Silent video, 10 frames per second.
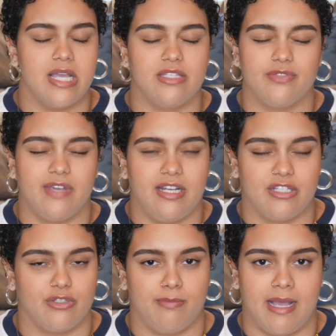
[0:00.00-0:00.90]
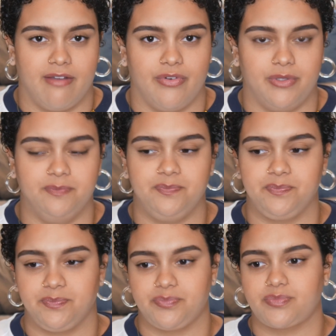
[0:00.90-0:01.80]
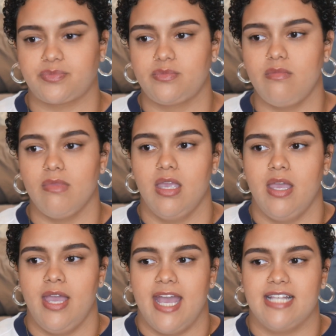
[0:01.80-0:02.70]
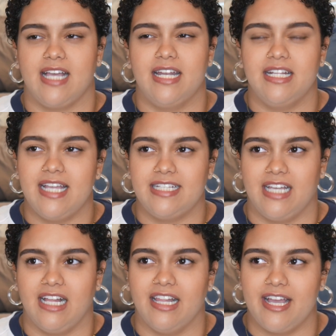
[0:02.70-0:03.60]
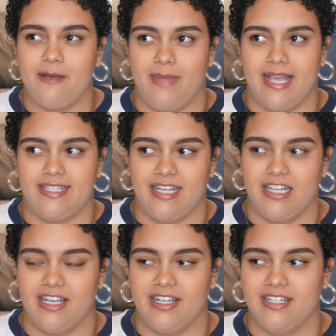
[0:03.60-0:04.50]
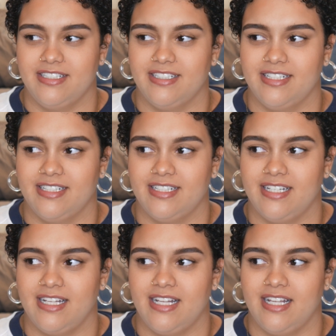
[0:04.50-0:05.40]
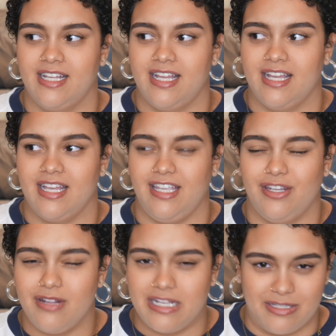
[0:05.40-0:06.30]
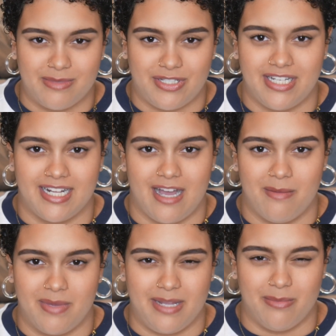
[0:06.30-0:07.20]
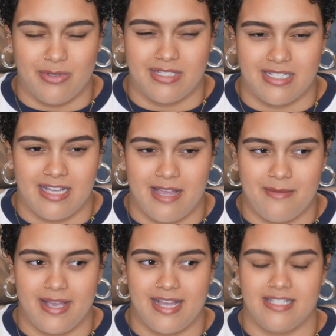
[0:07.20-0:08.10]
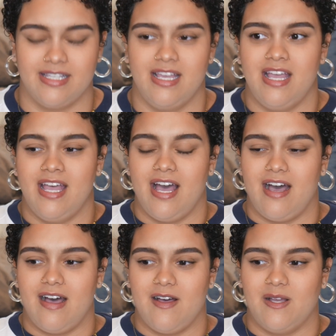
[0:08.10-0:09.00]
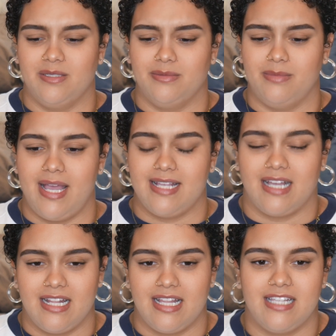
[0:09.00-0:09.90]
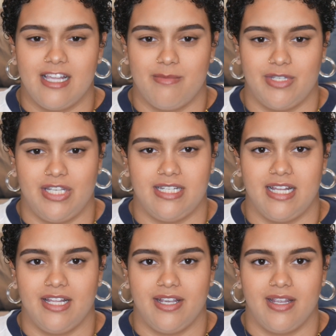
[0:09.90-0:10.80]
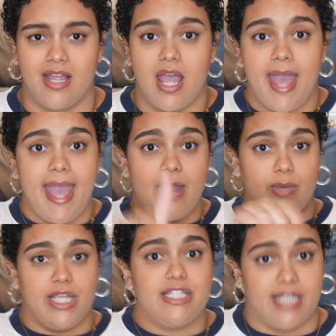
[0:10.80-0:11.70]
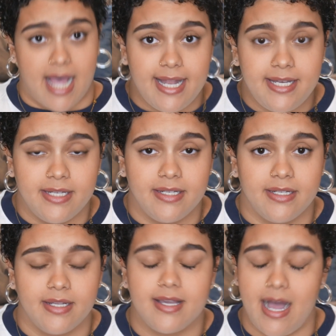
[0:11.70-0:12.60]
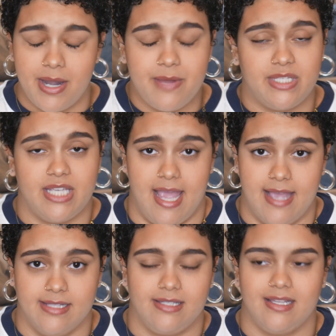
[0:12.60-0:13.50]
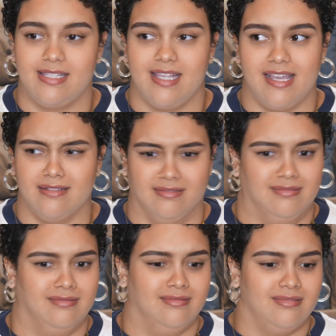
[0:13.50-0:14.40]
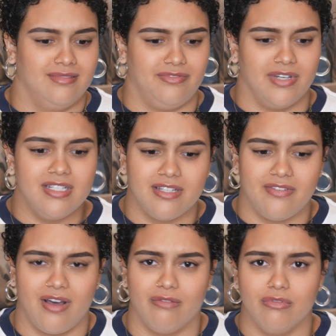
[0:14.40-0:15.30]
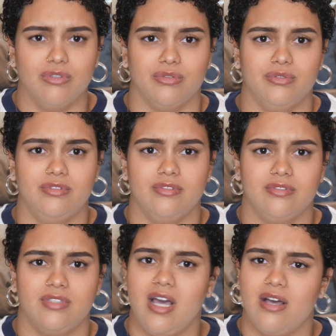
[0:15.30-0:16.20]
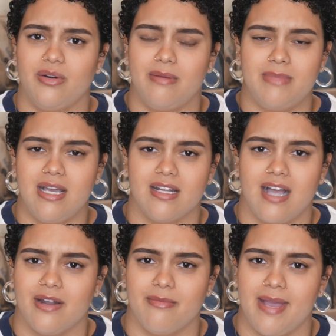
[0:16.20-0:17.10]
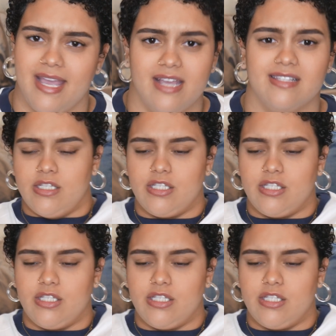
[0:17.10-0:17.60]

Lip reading: It's just very disrespectful. It's kind of like telling a bank teller, you know, they use a machine to count money most of the time, I guess. It's like telling a machine teller, and when you're done, count it with your hands. It's like, first of all, rude. No, I'm not gonna count on my hands.